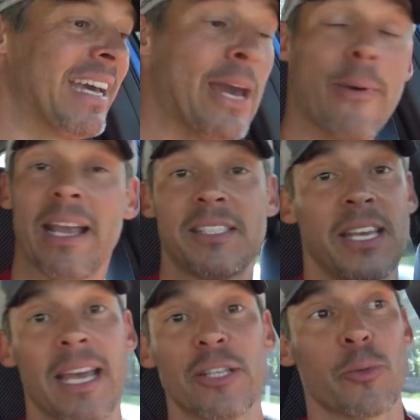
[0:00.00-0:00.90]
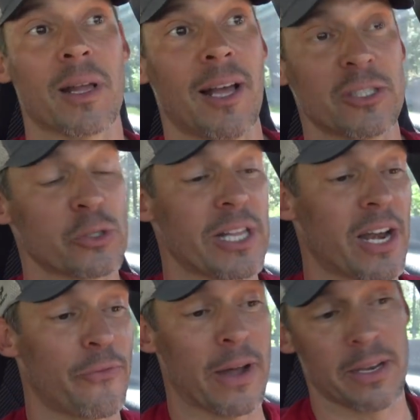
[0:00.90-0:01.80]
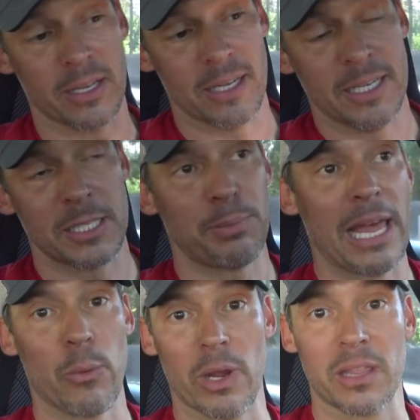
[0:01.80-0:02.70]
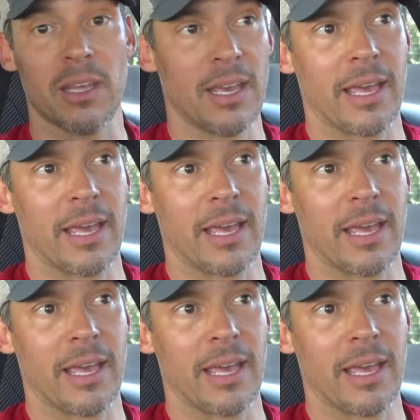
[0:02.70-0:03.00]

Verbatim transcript: Anyways, the instrument cluster is a lot of fun to play with